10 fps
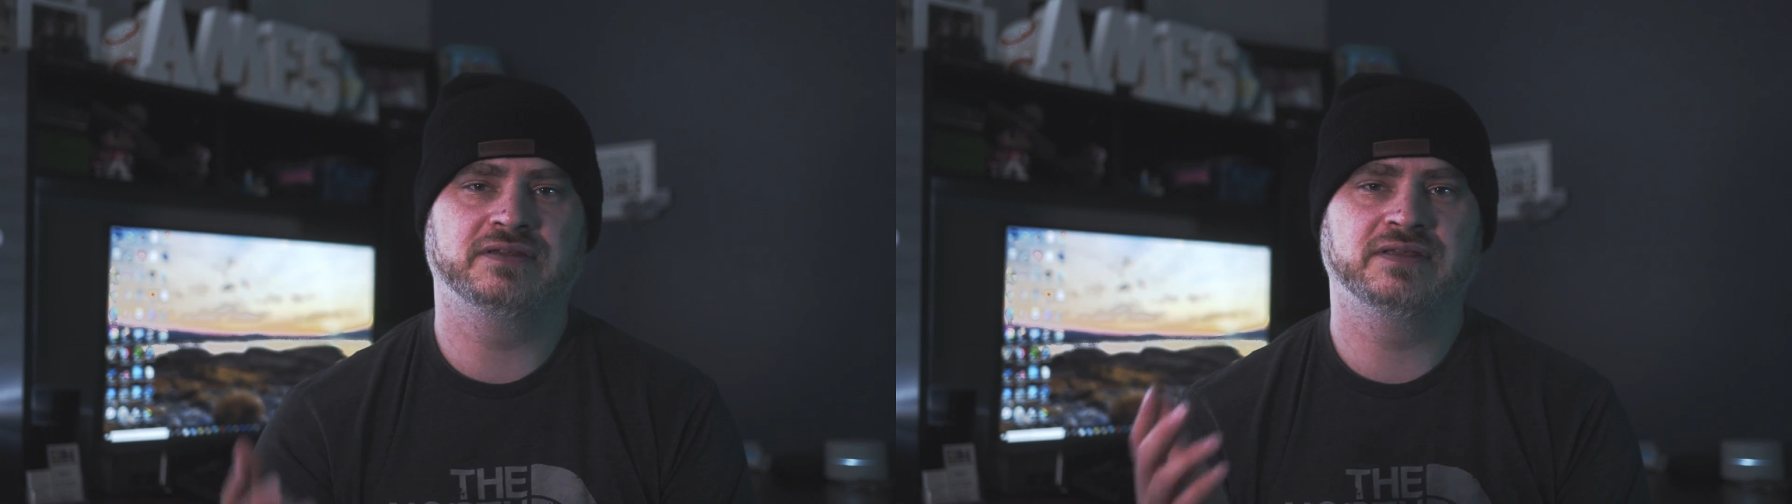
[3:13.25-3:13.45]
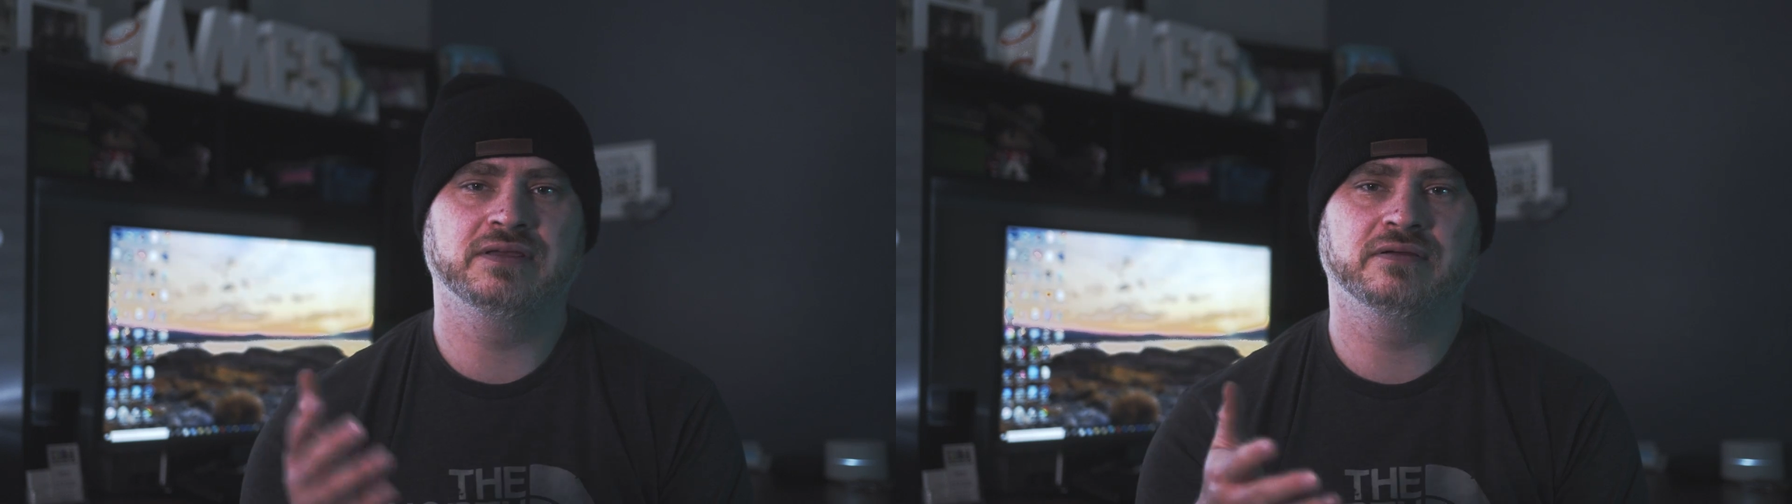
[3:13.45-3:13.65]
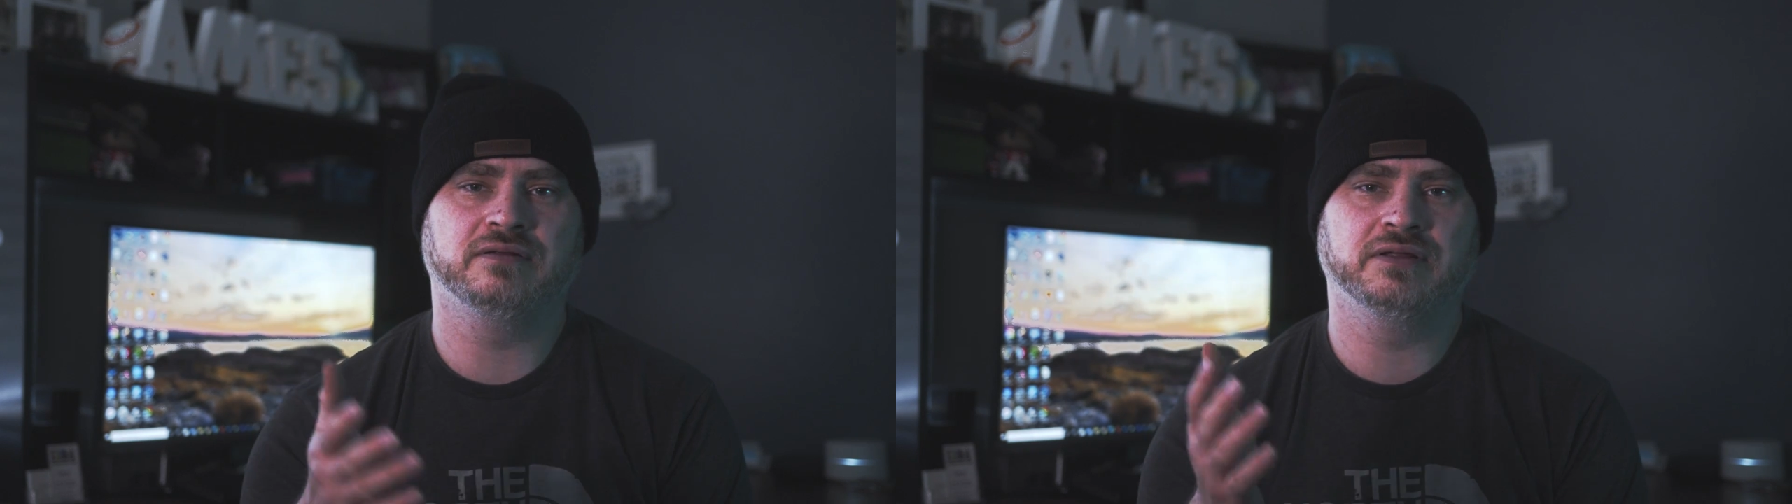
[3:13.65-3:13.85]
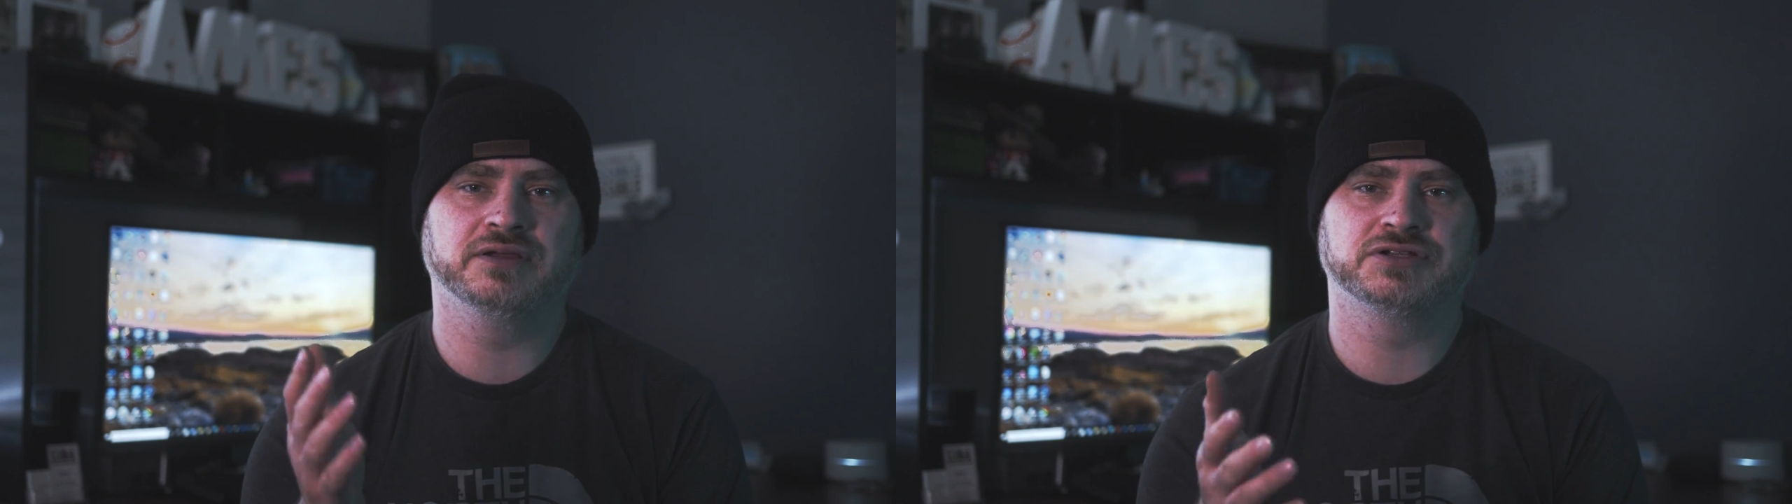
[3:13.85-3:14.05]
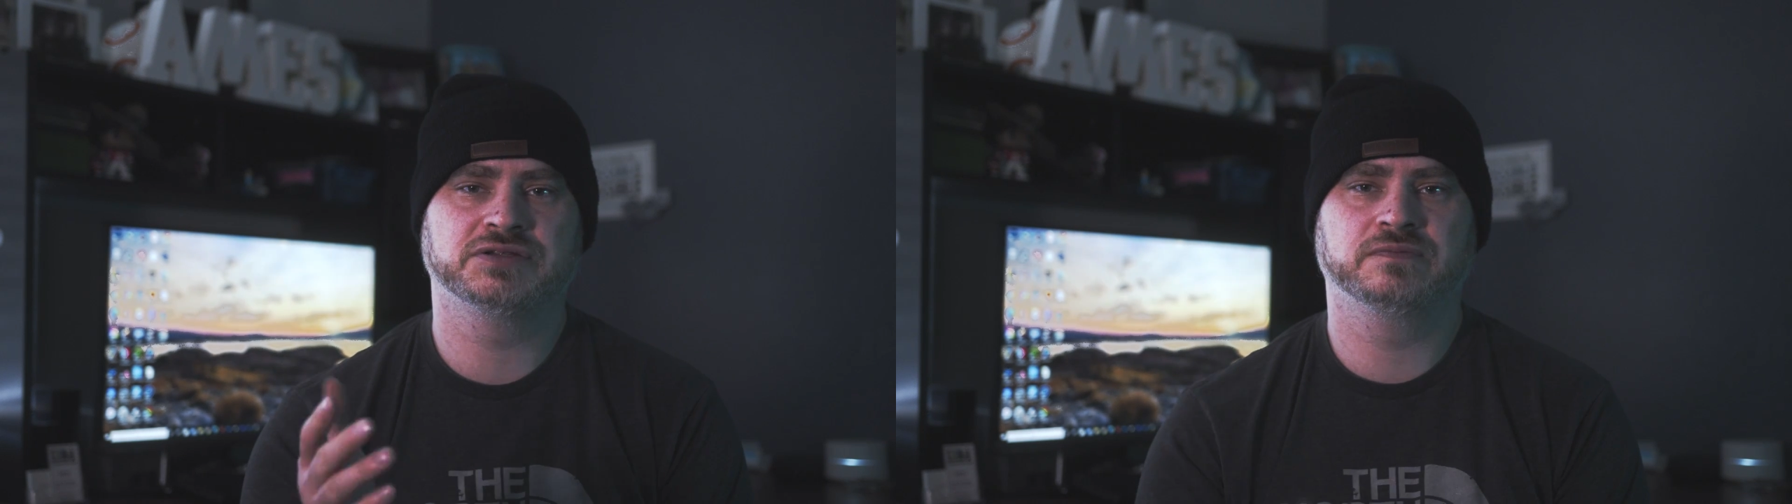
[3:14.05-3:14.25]

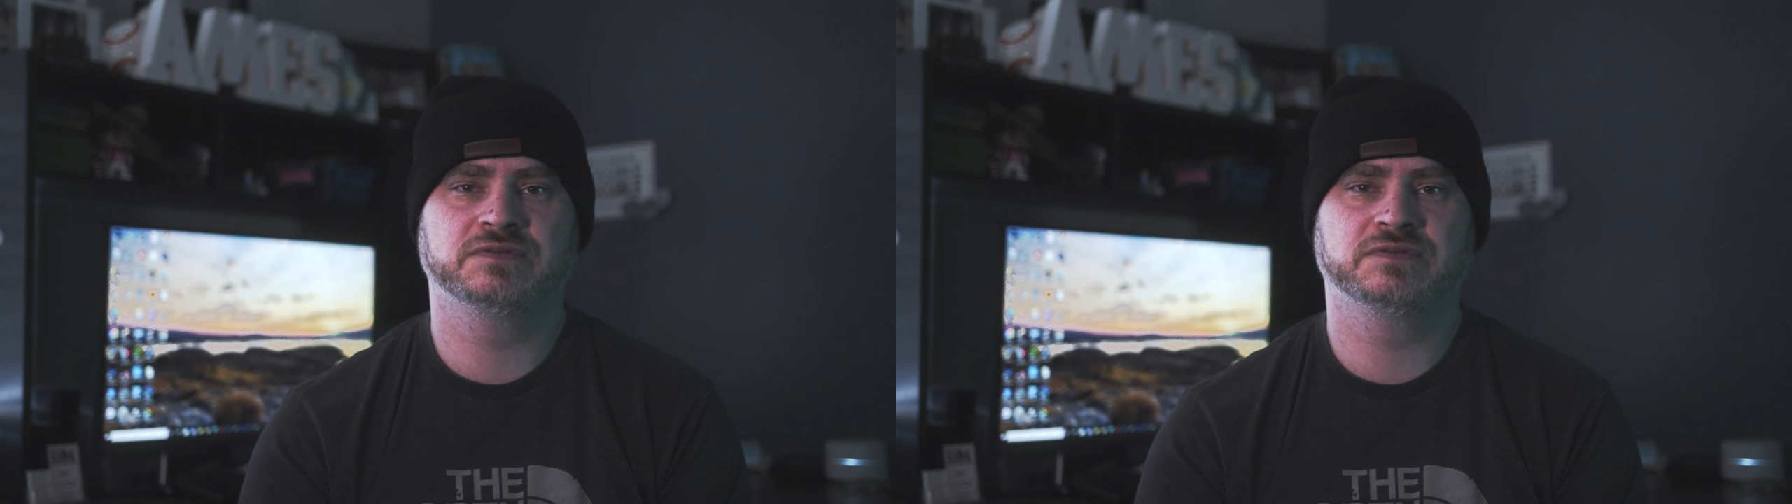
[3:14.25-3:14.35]
tealish